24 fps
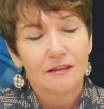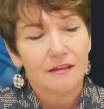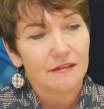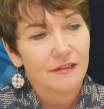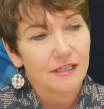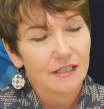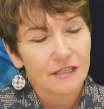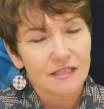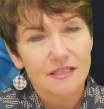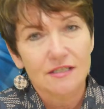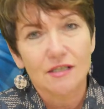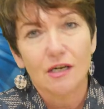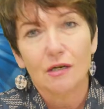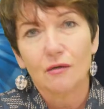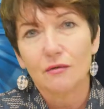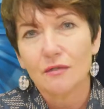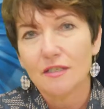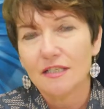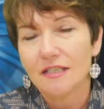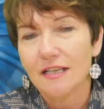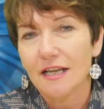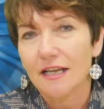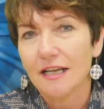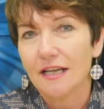There's an old
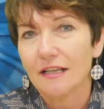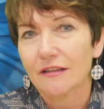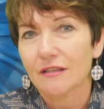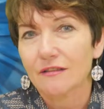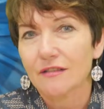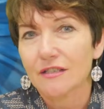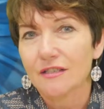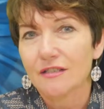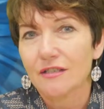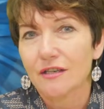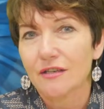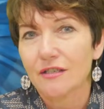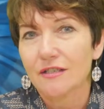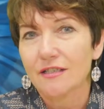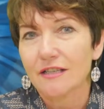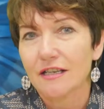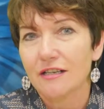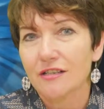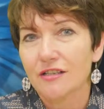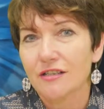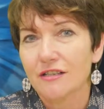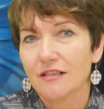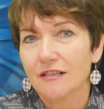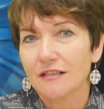saying that there's no
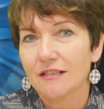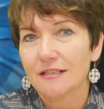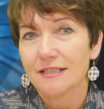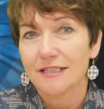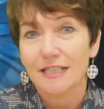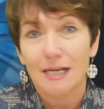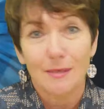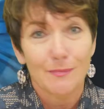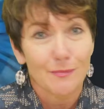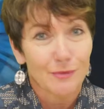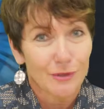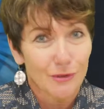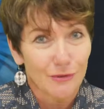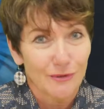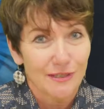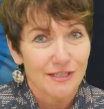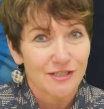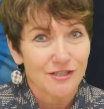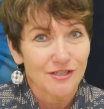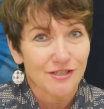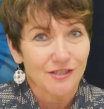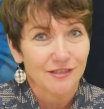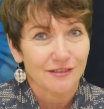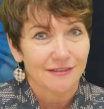such thing as a dumb
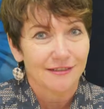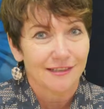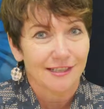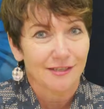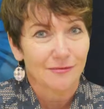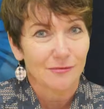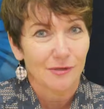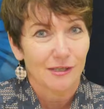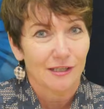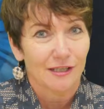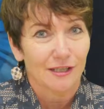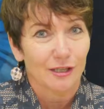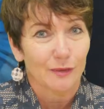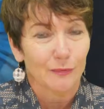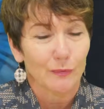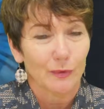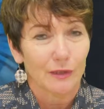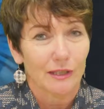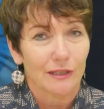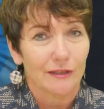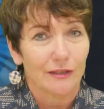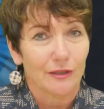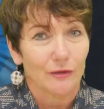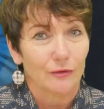question, and while I
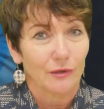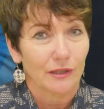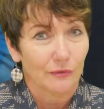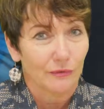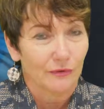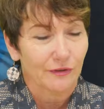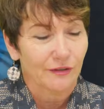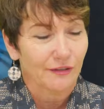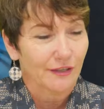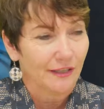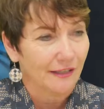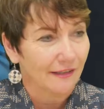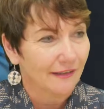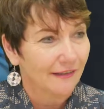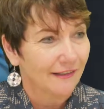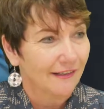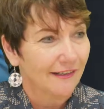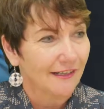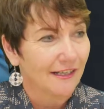completely agree with that,